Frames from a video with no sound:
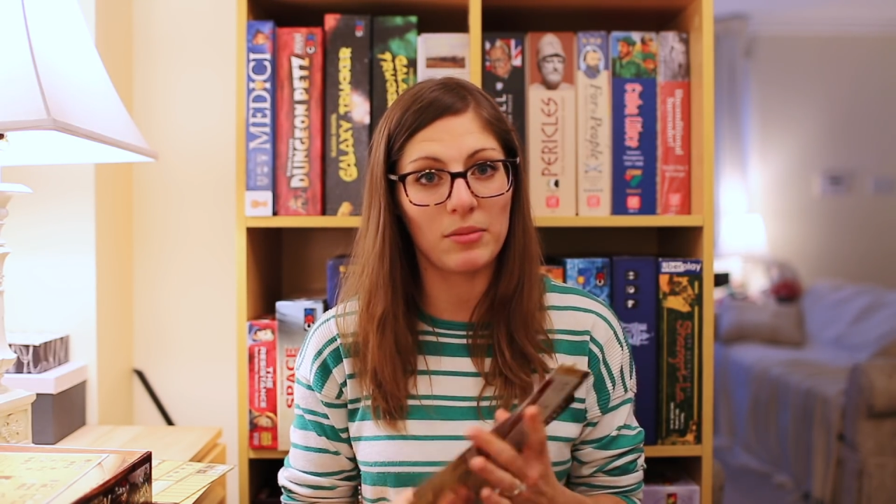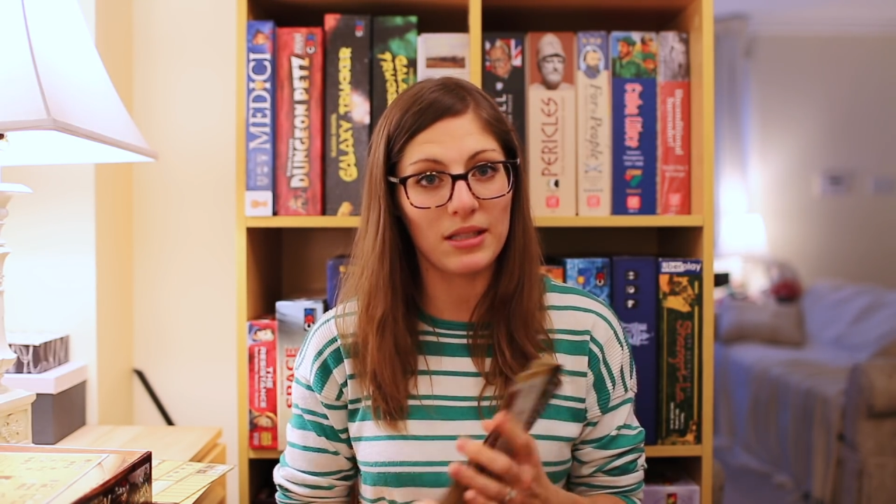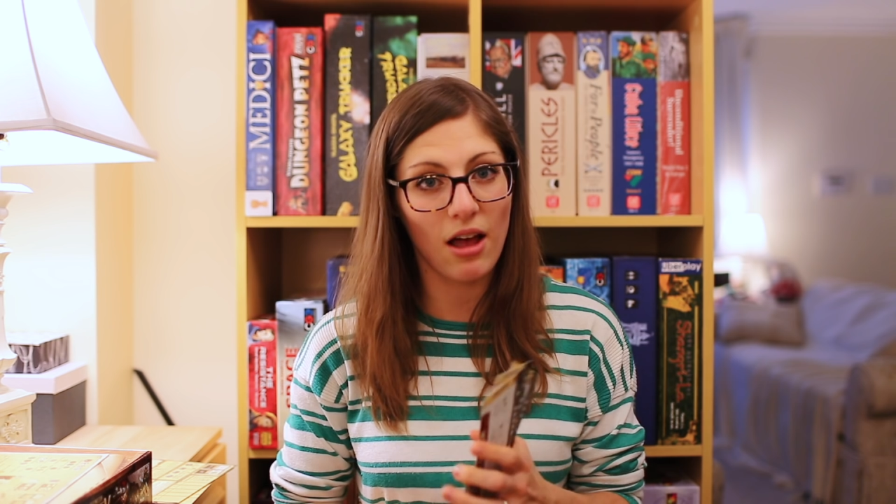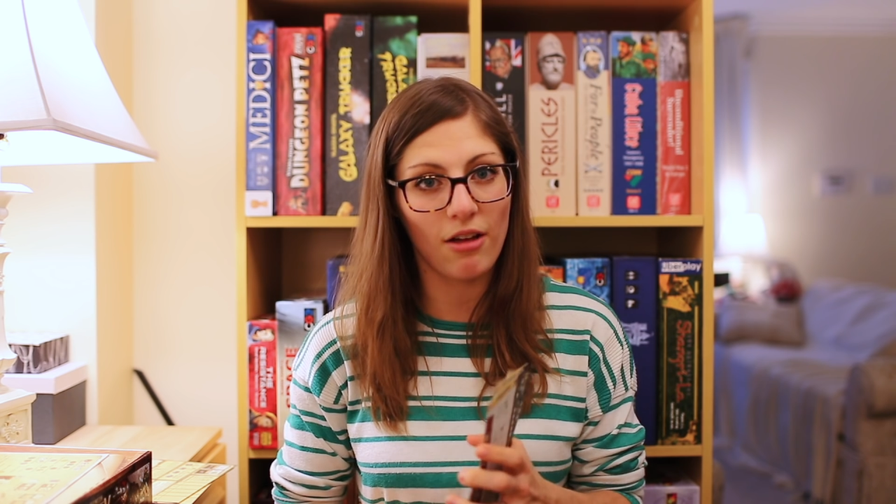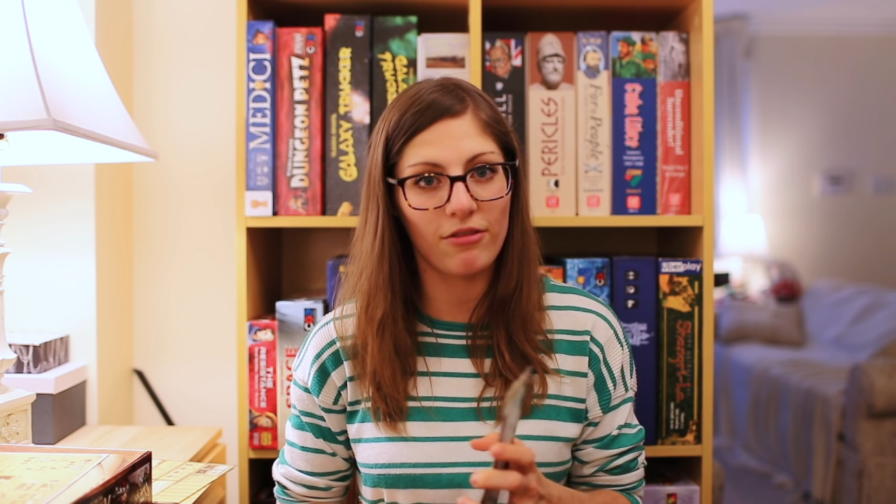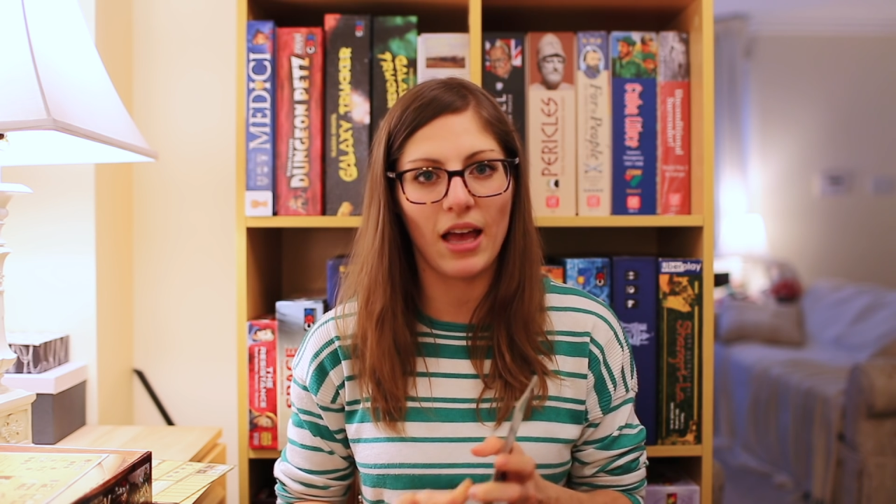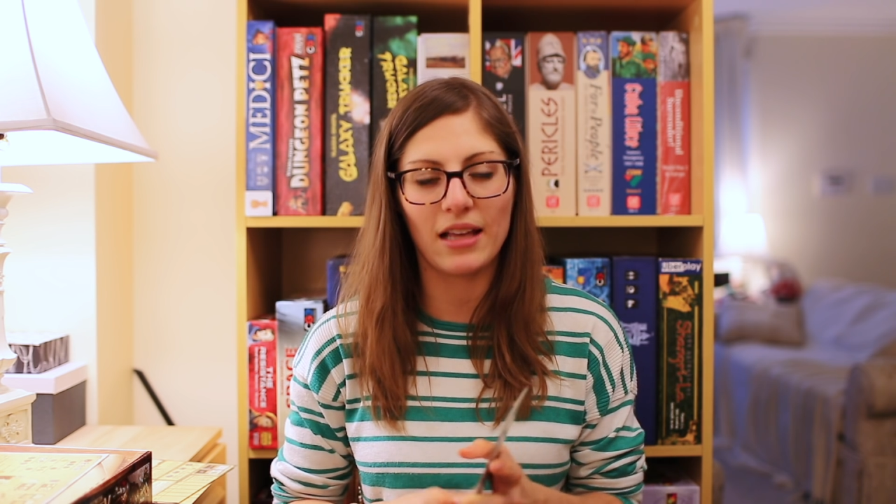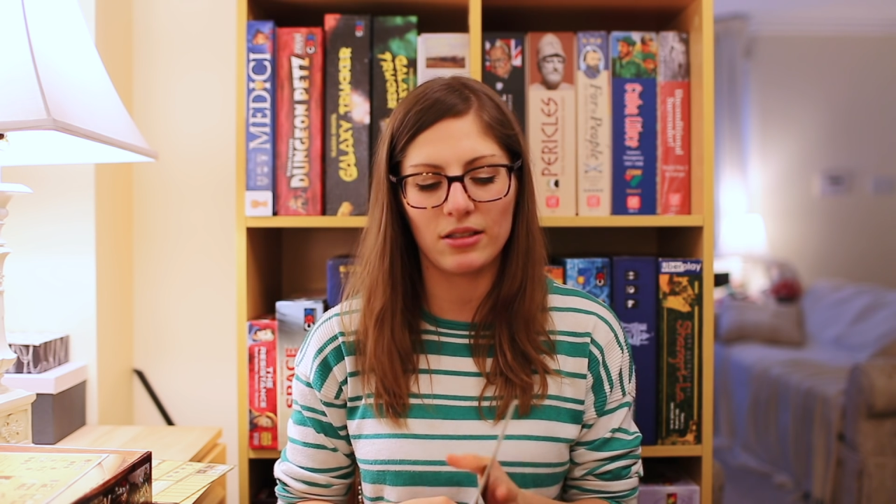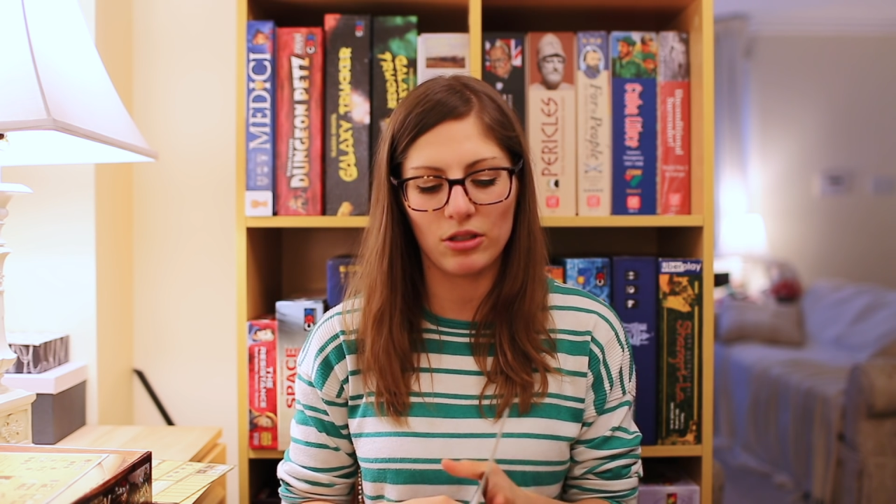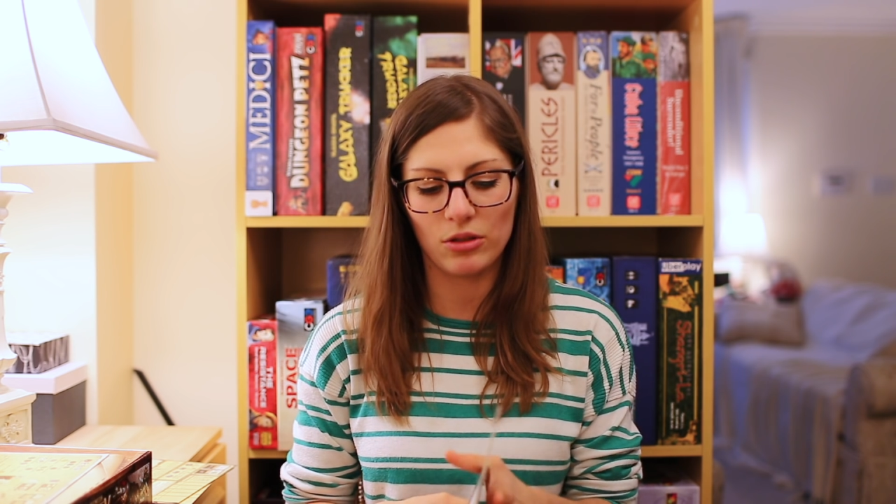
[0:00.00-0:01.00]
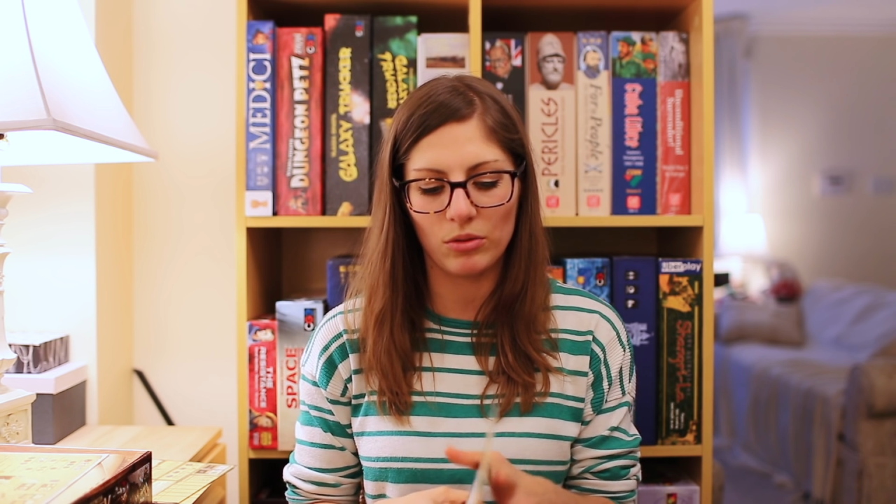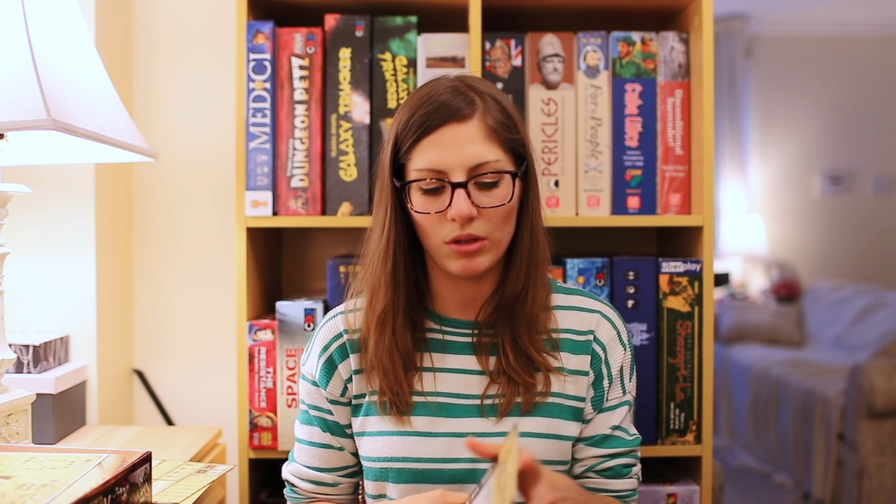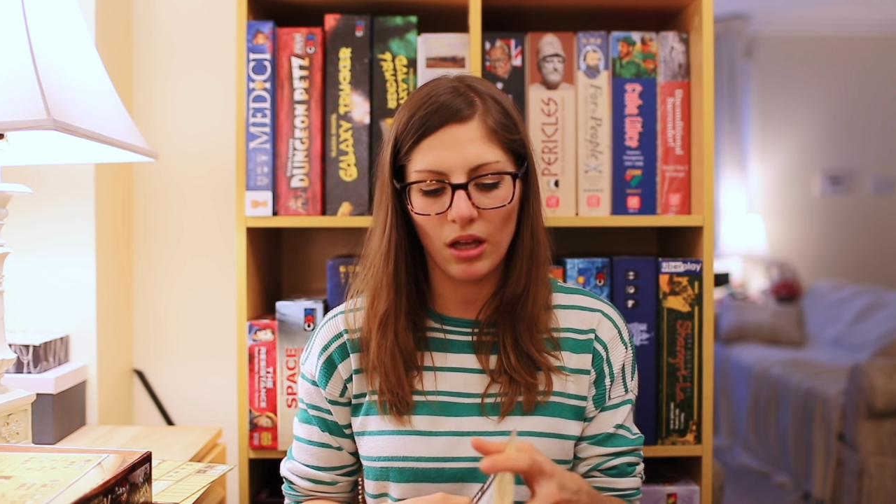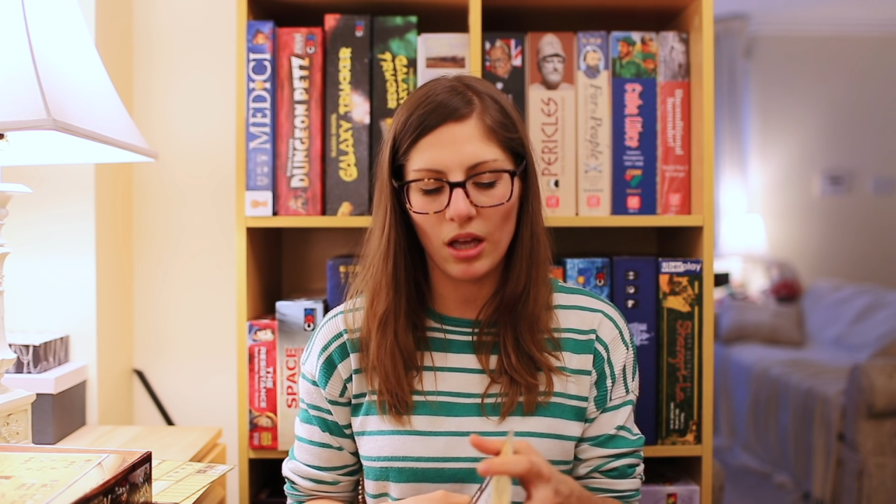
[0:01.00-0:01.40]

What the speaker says: himself has to